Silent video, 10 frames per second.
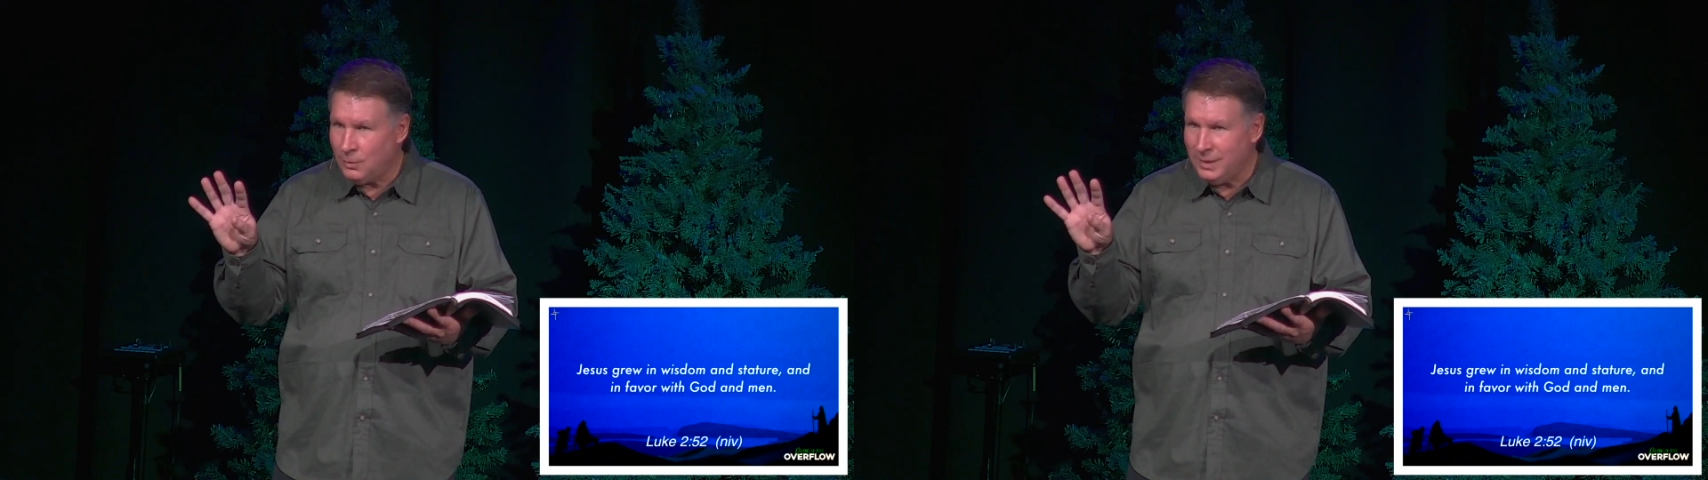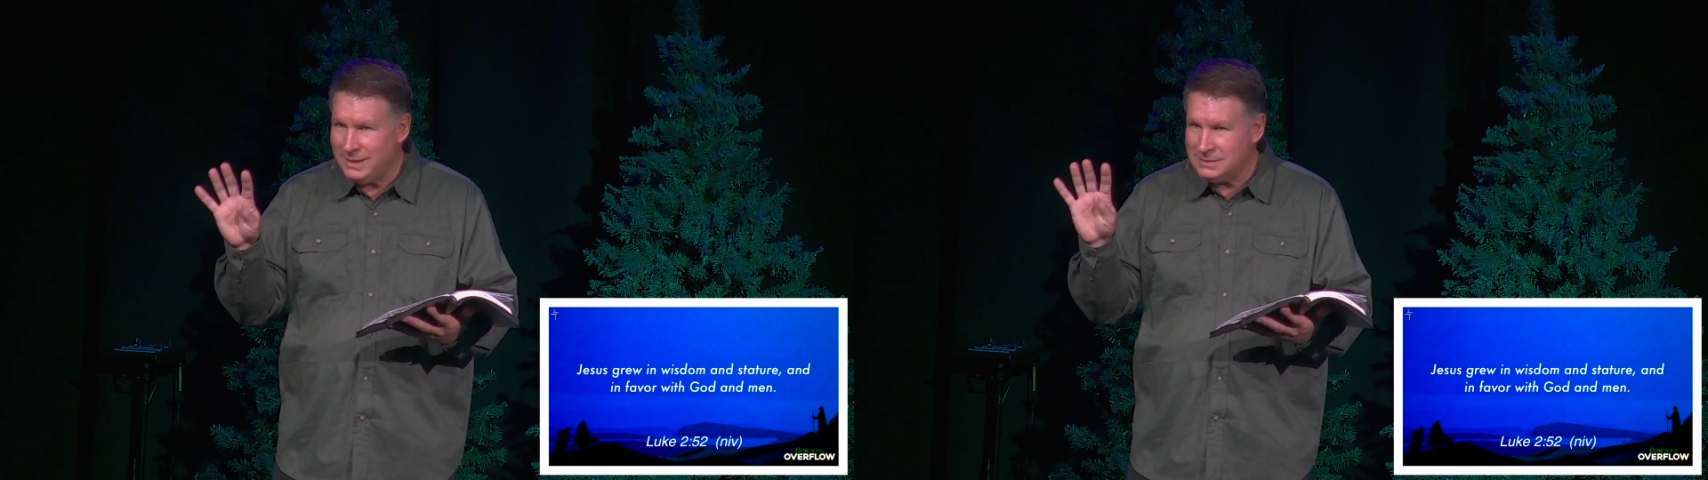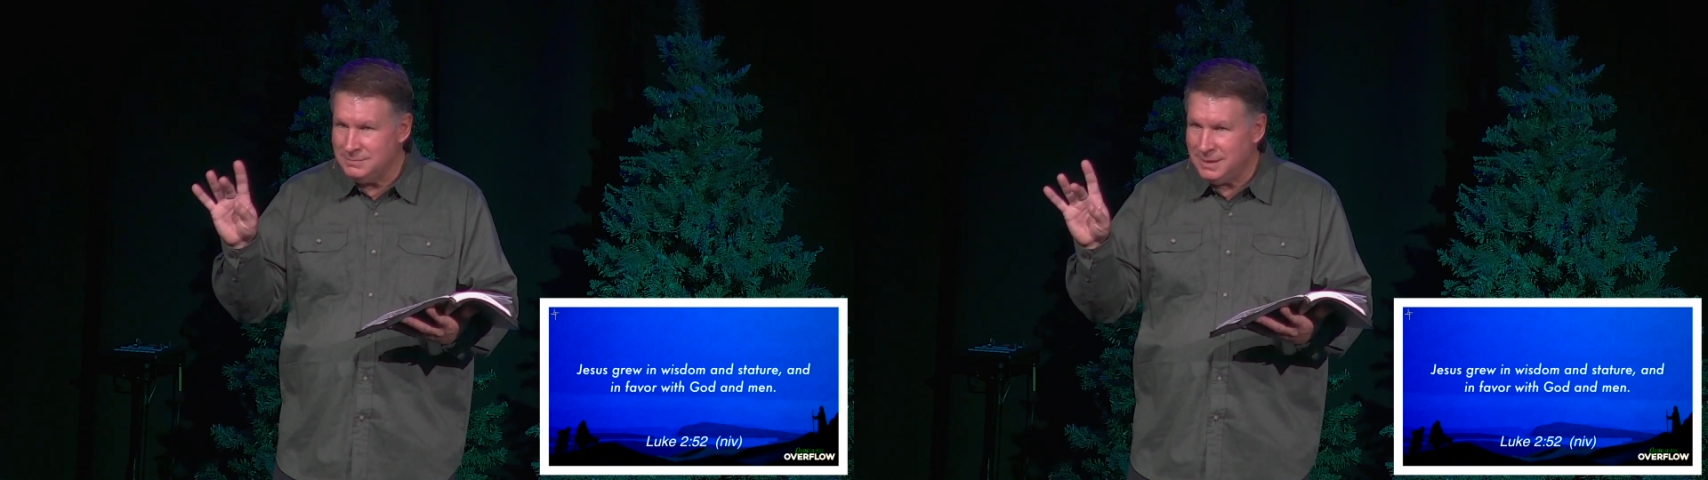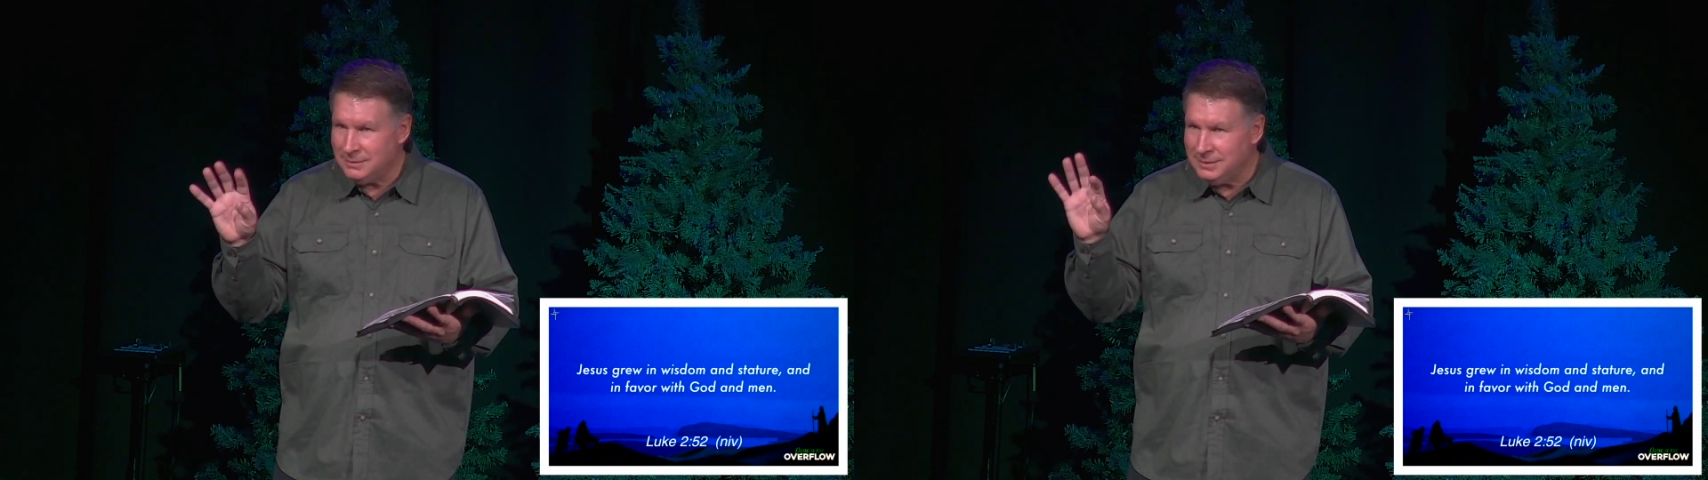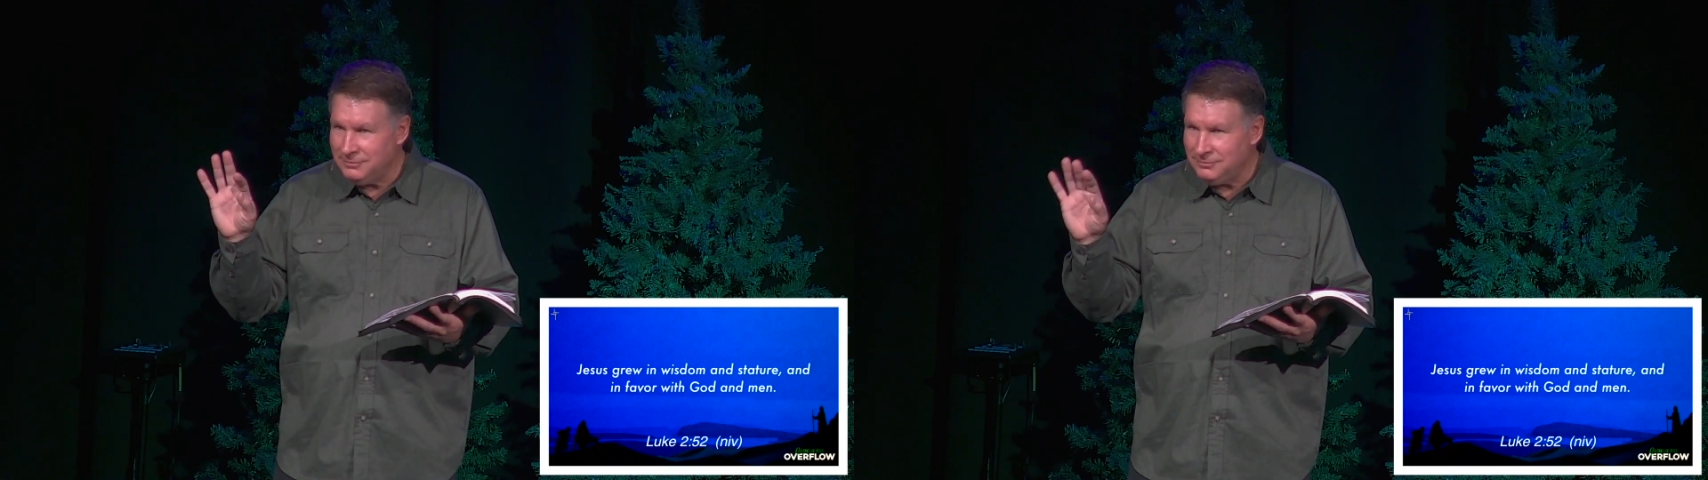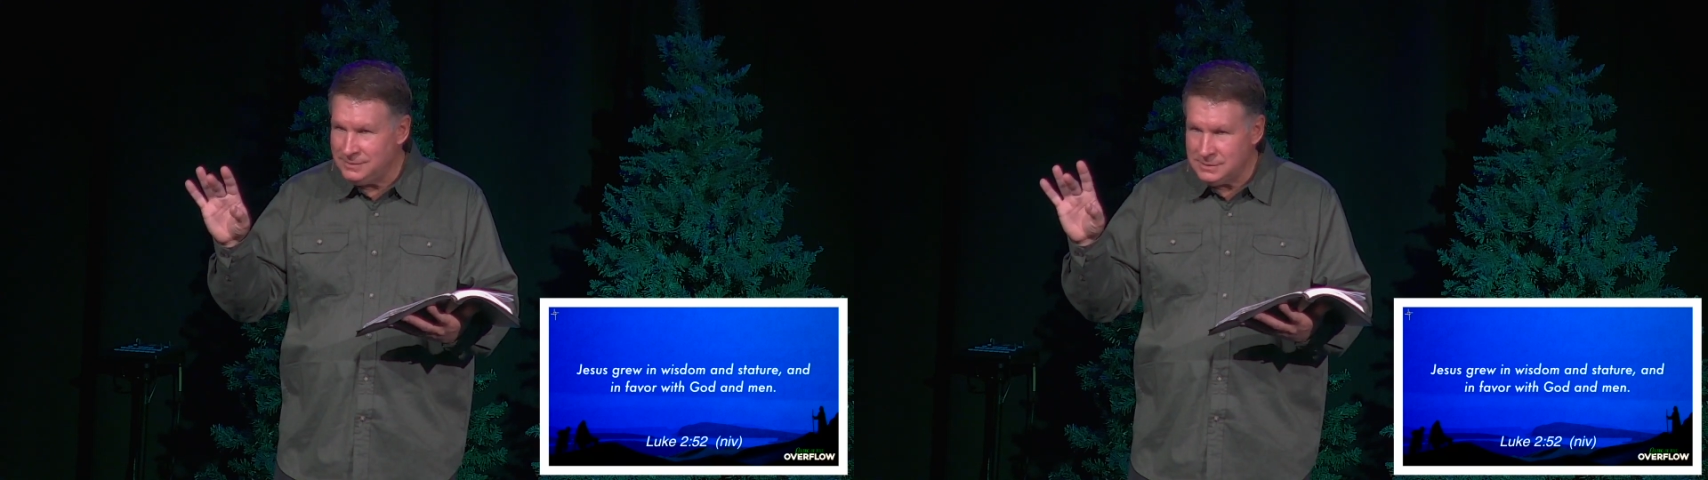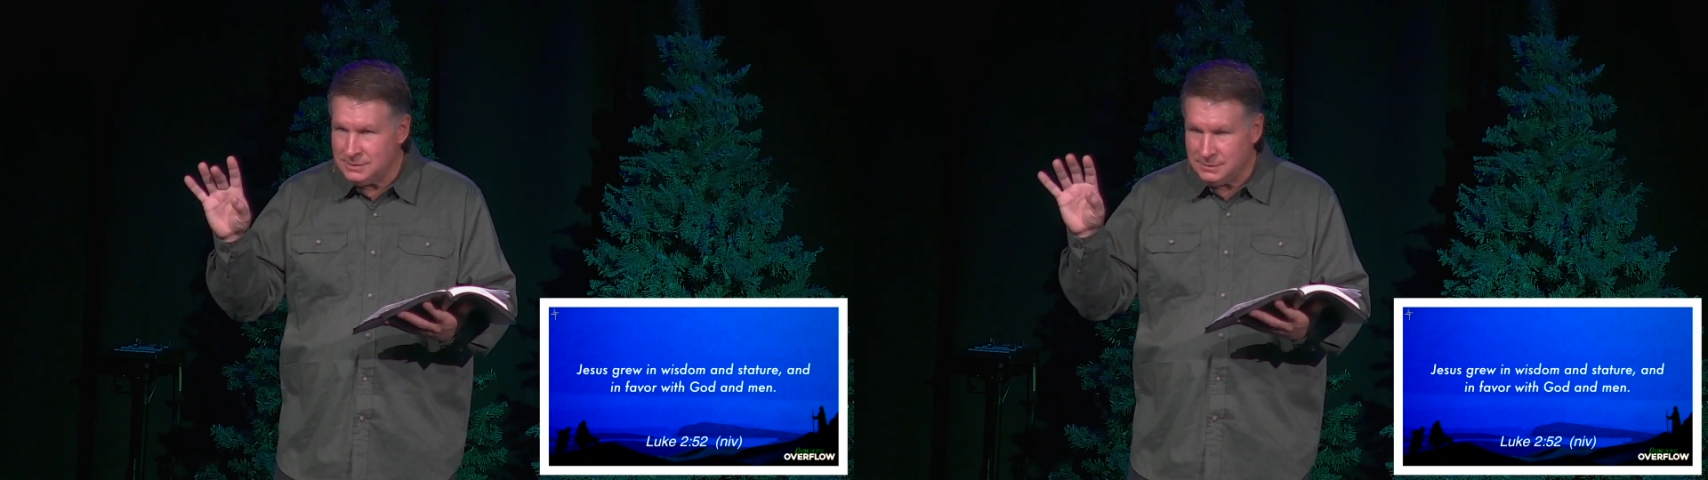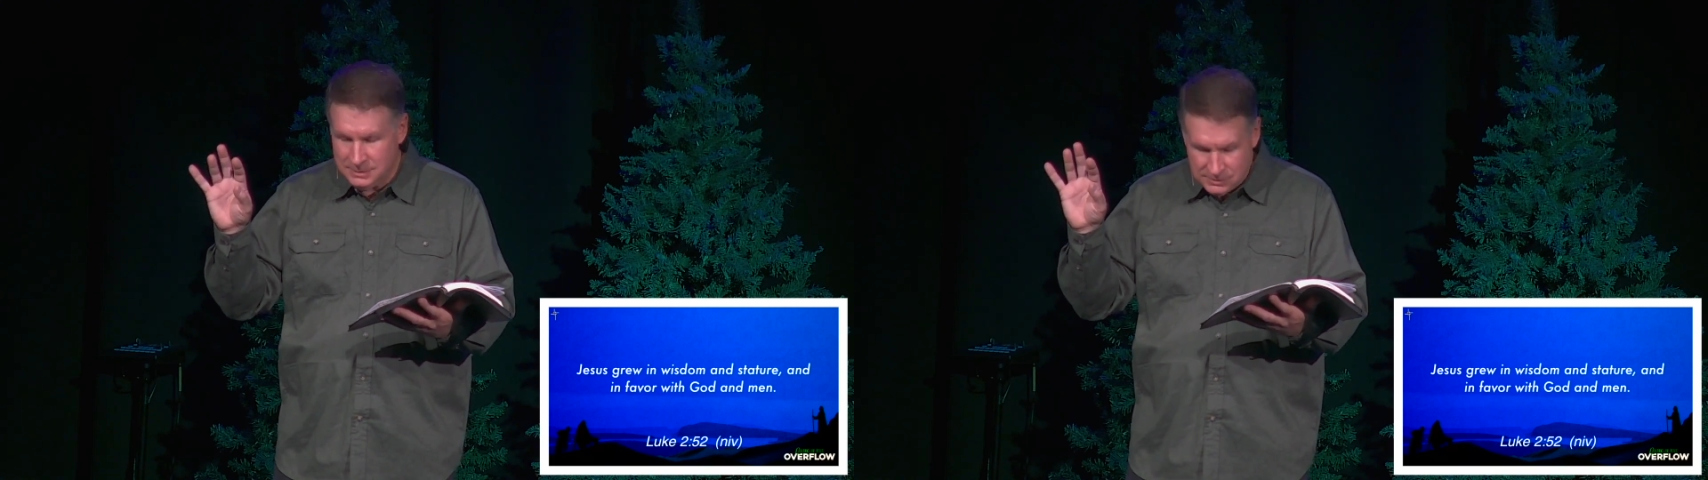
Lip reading: ways, mentally, physically,